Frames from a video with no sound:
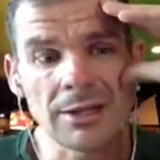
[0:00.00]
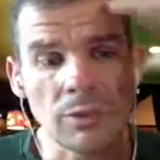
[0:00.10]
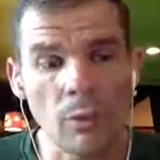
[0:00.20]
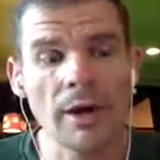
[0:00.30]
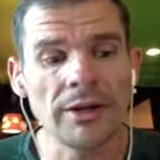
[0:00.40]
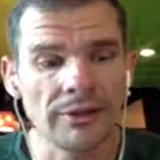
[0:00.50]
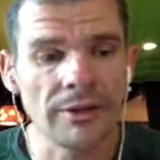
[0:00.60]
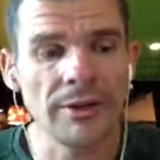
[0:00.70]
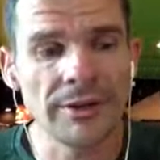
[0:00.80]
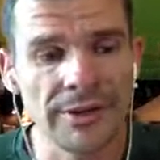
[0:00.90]
want
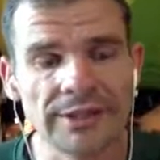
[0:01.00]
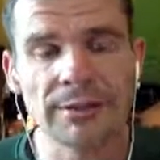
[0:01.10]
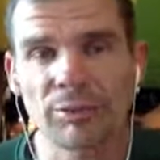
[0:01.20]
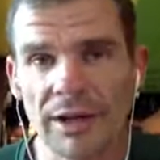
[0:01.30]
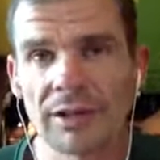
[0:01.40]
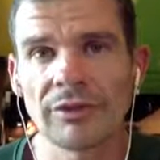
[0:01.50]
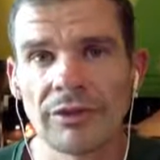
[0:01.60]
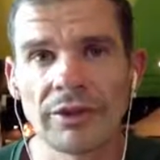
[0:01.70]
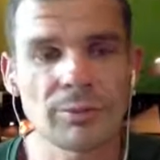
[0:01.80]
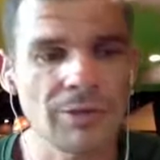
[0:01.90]
disc brakes
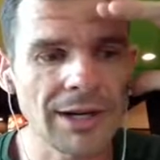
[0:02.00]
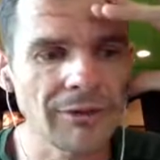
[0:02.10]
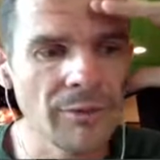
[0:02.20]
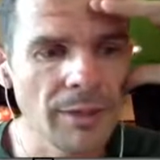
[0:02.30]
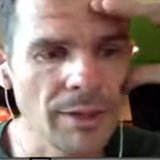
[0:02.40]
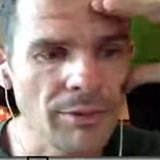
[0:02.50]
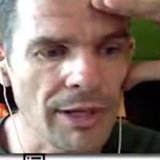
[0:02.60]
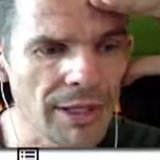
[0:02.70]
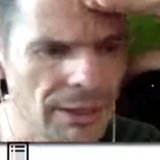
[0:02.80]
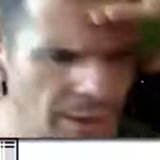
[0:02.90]
for better
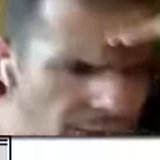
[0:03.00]
braking.